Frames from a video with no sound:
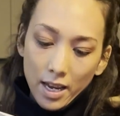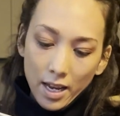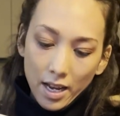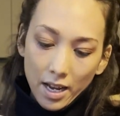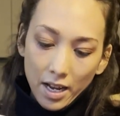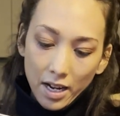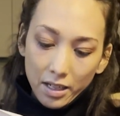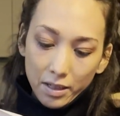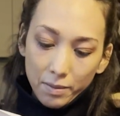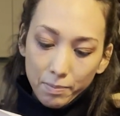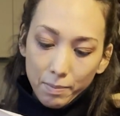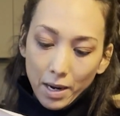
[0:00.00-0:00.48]

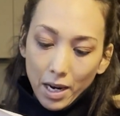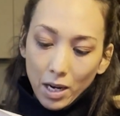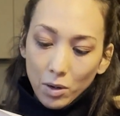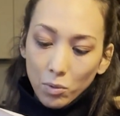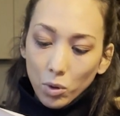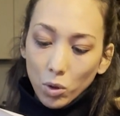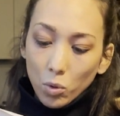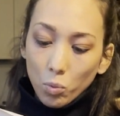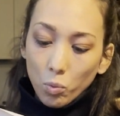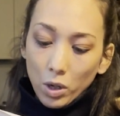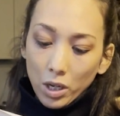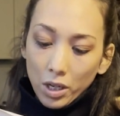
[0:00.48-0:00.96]
It's made
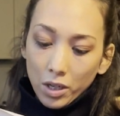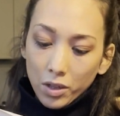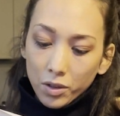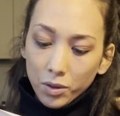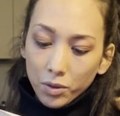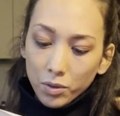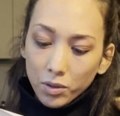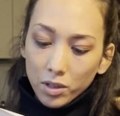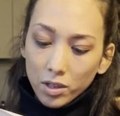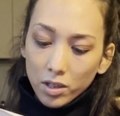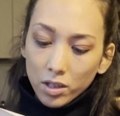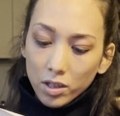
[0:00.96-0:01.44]
with wheat
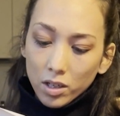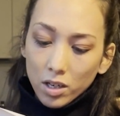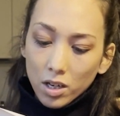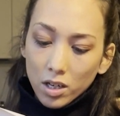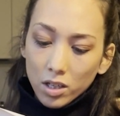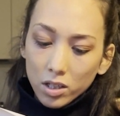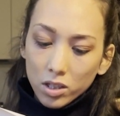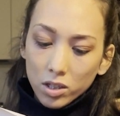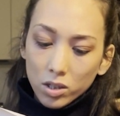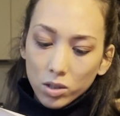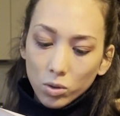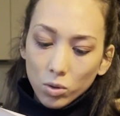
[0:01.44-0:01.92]
gluten,
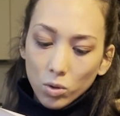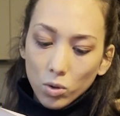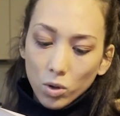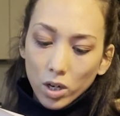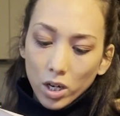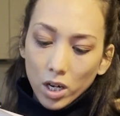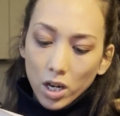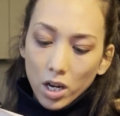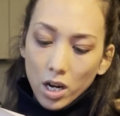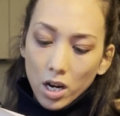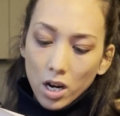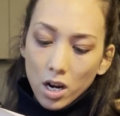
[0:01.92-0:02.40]

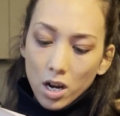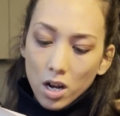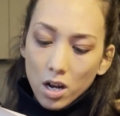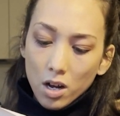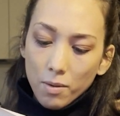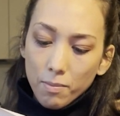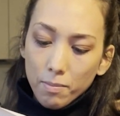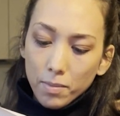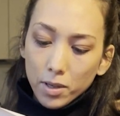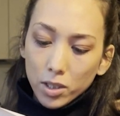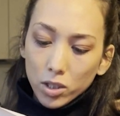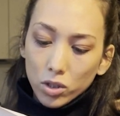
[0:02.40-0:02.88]
soy,
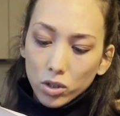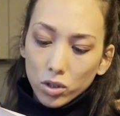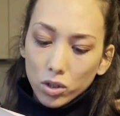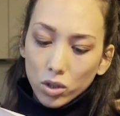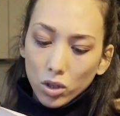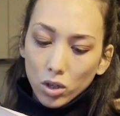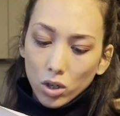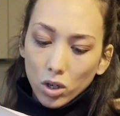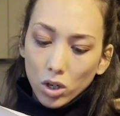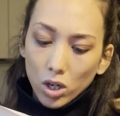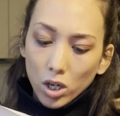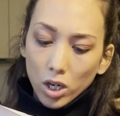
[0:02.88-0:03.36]

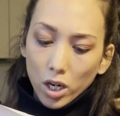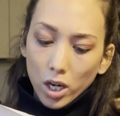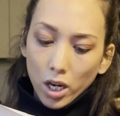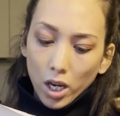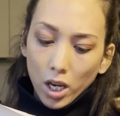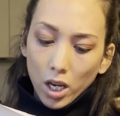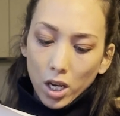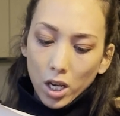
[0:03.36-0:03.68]
mustard,